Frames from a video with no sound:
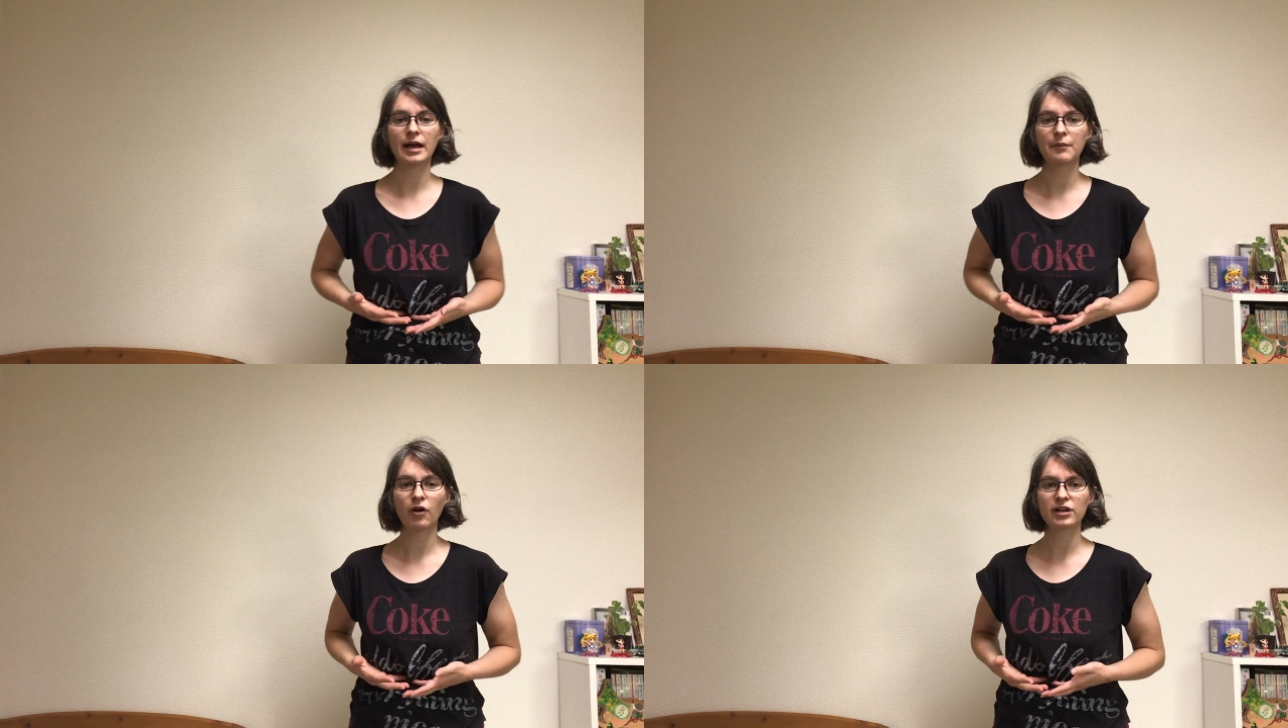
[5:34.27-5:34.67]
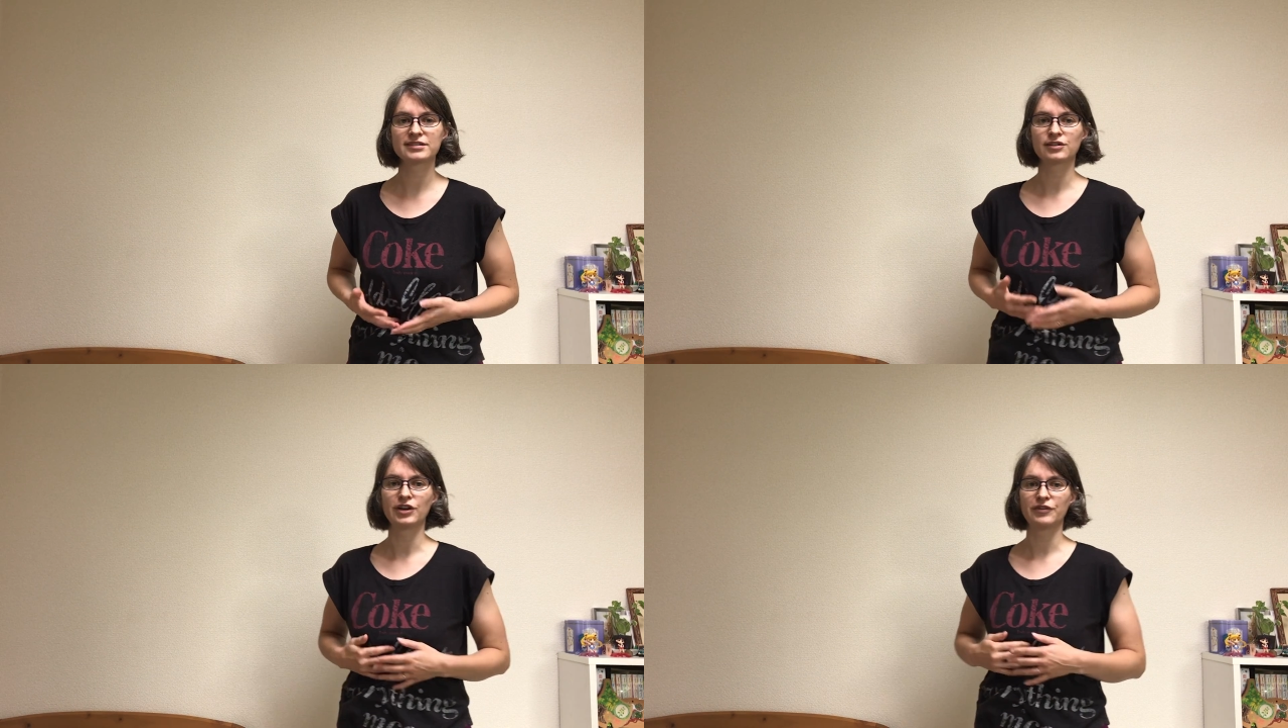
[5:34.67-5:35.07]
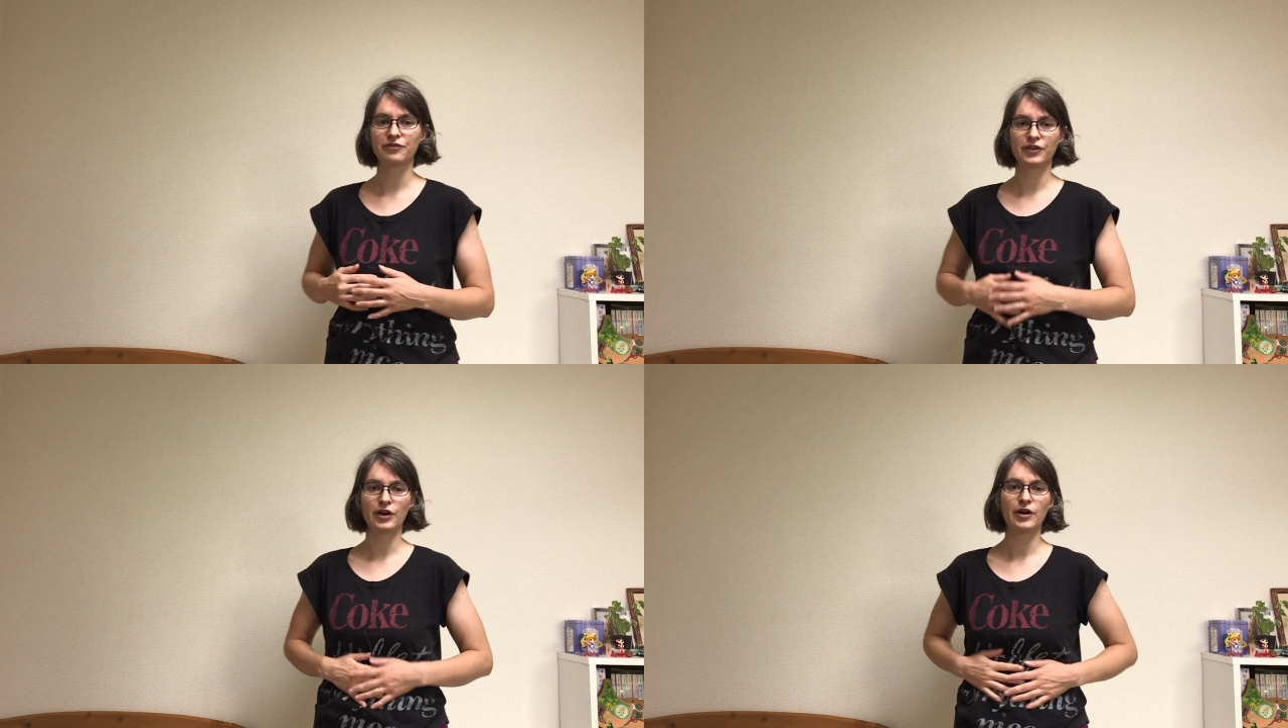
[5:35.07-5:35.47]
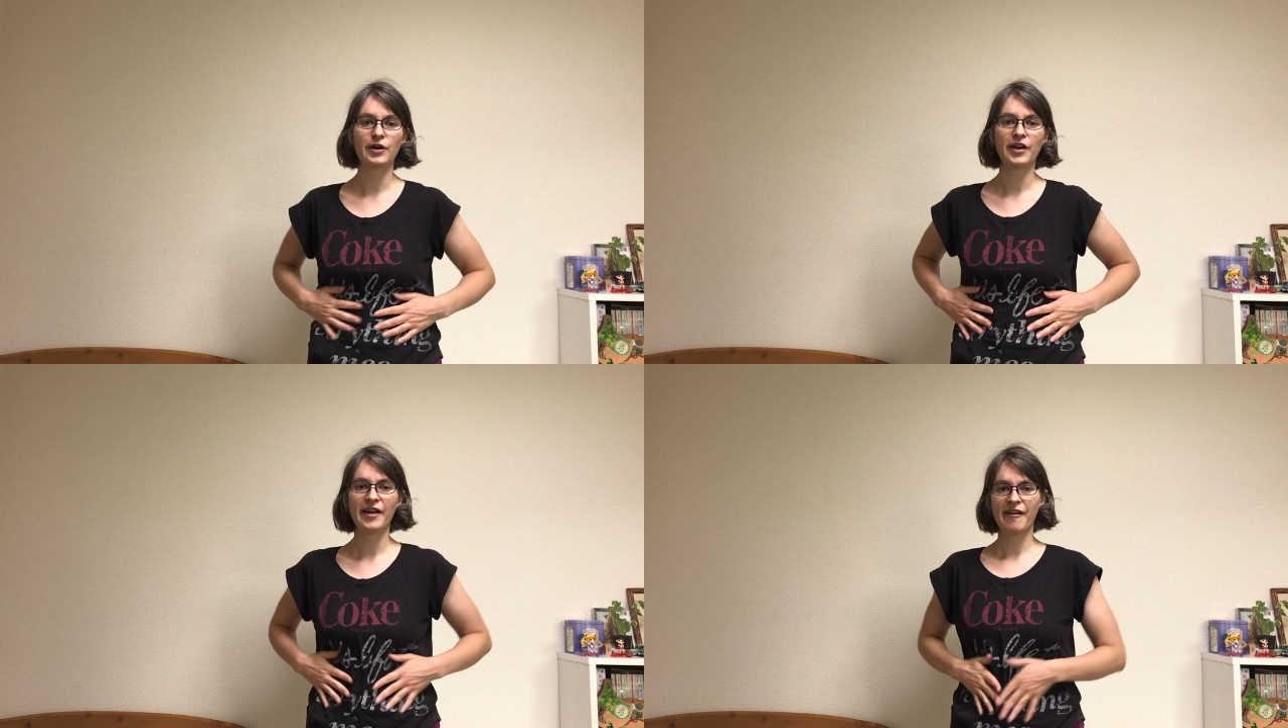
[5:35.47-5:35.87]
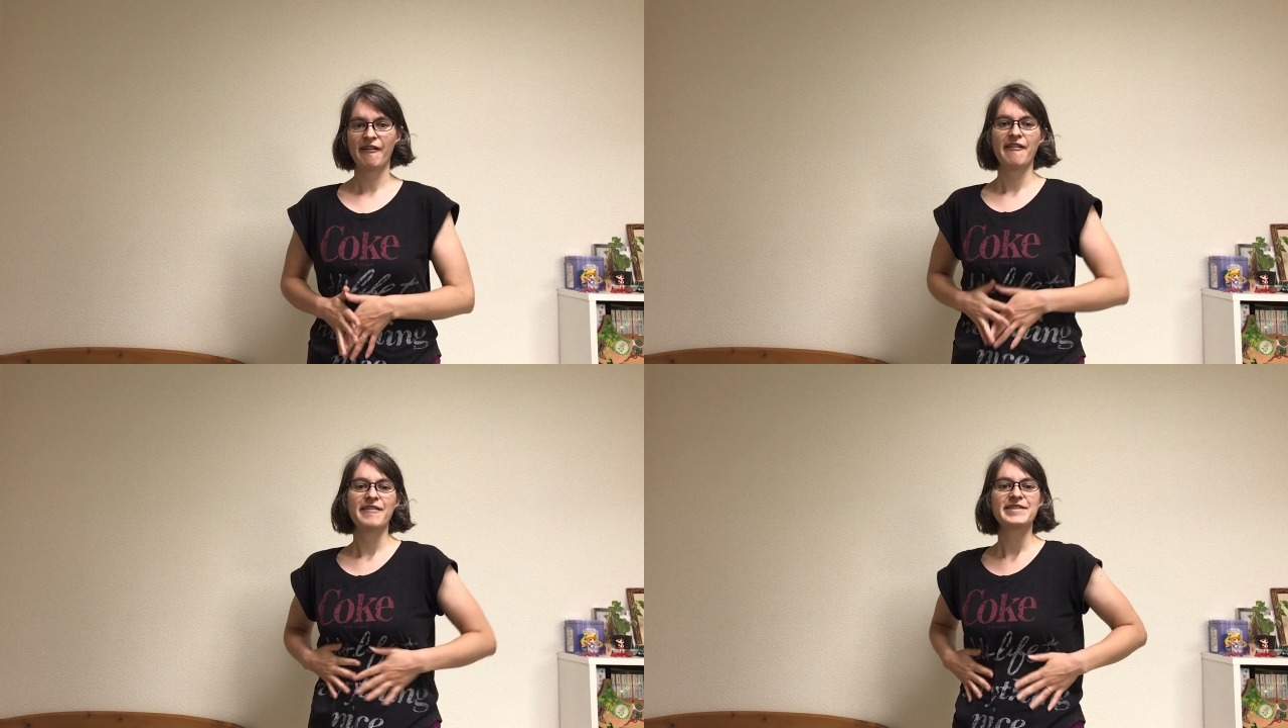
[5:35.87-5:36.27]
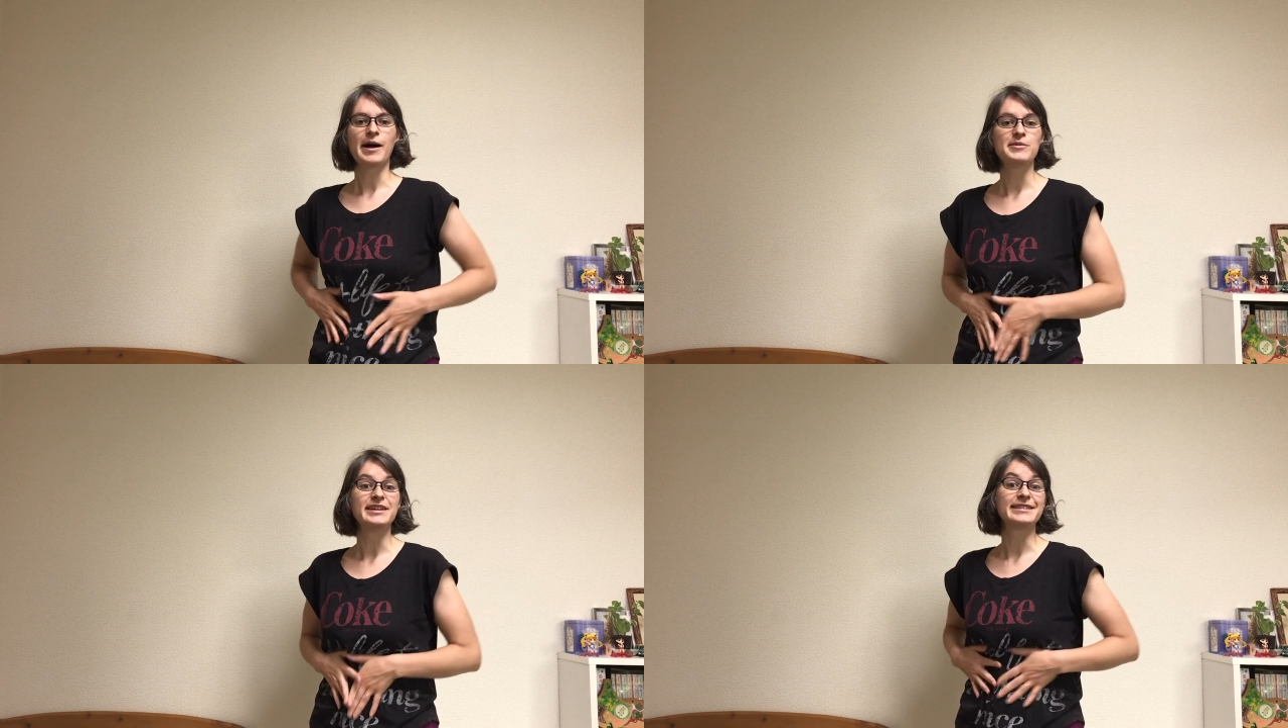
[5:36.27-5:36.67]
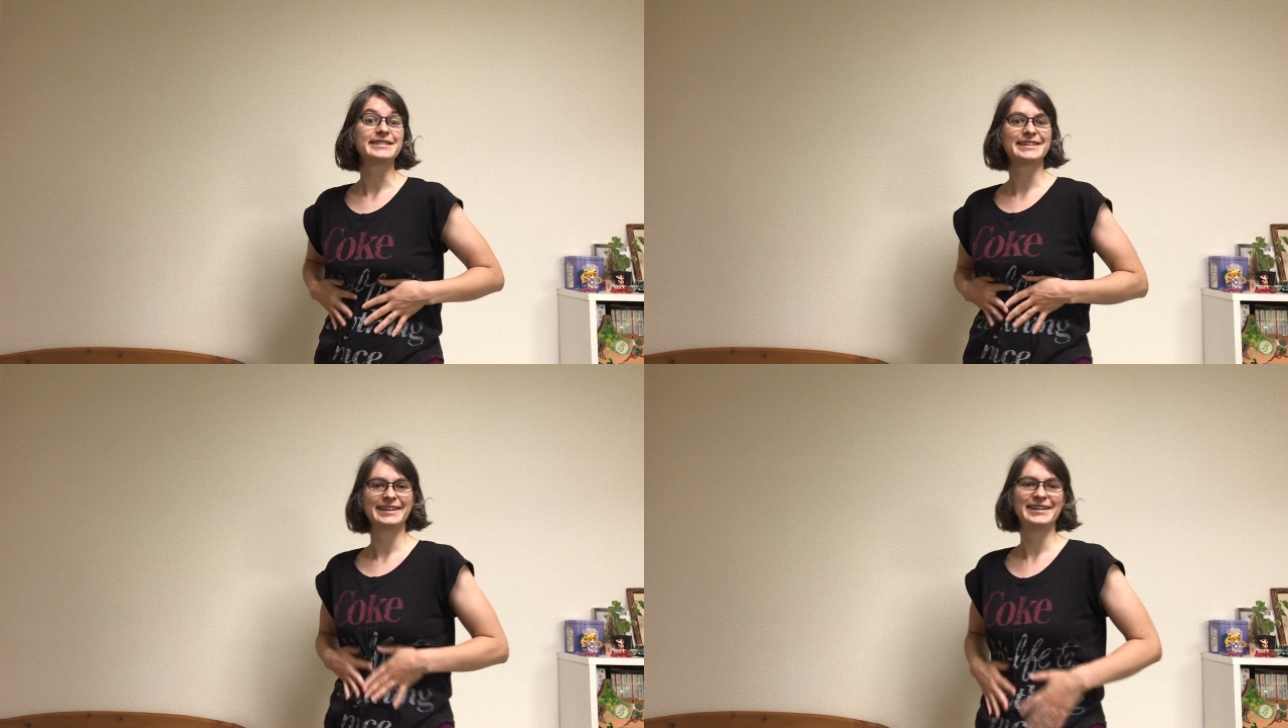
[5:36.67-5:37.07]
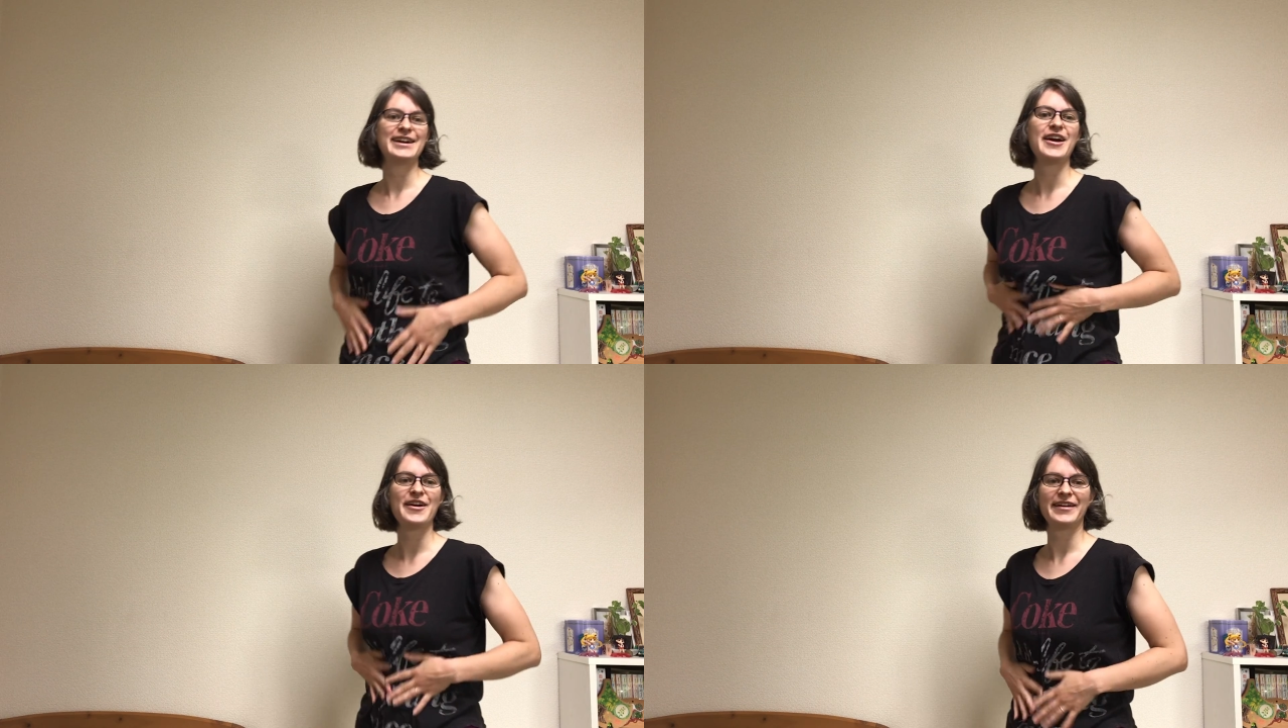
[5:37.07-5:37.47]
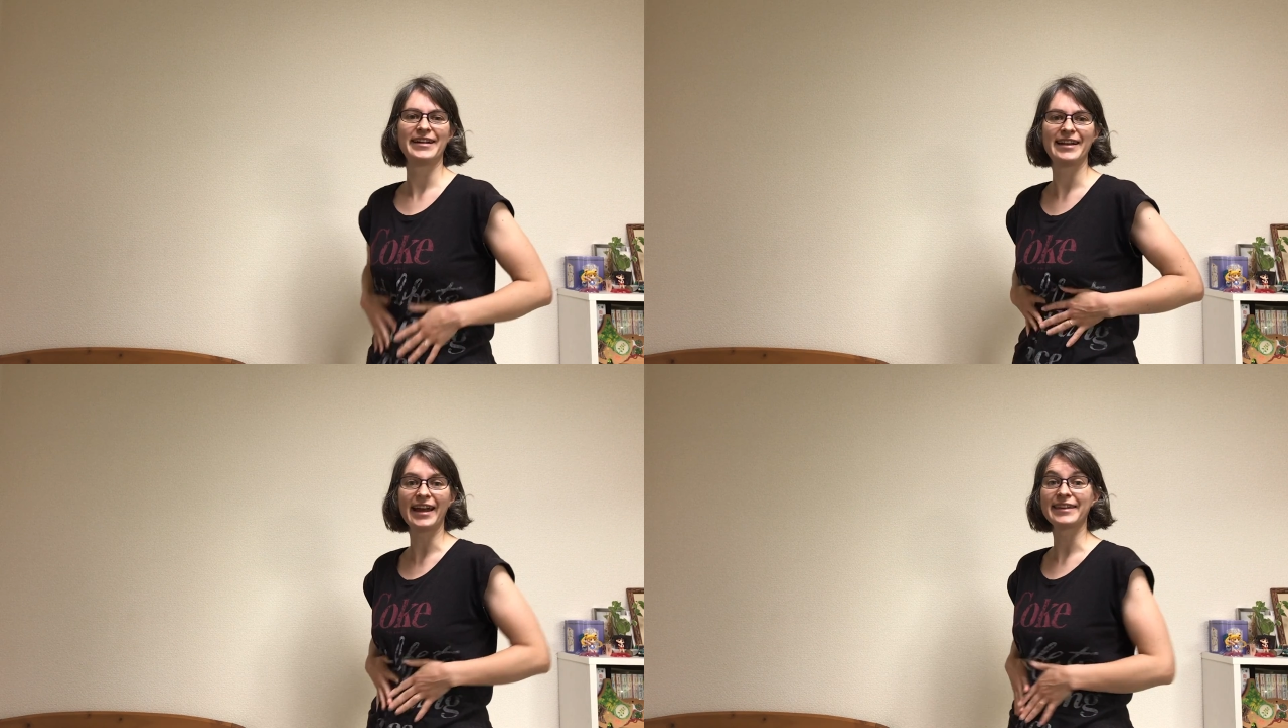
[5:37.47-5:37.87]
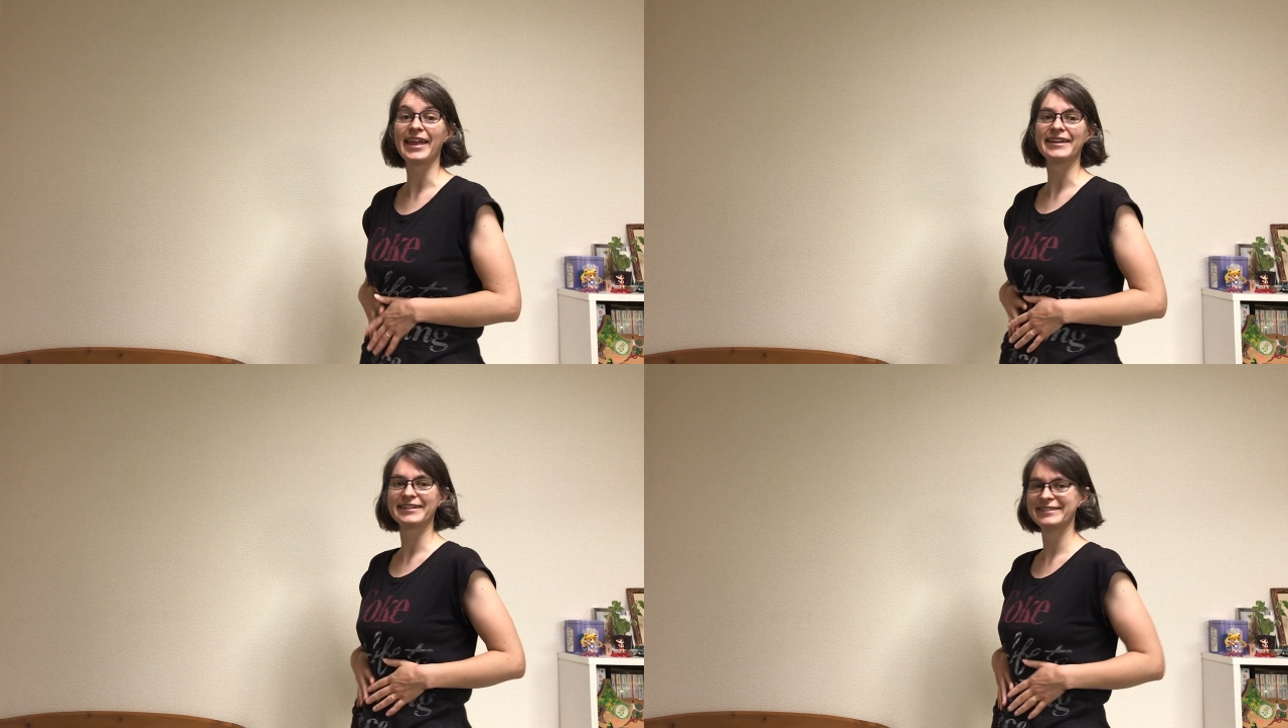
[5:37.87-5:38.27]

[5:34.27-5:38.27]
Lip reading: Also, if your tummy is like that,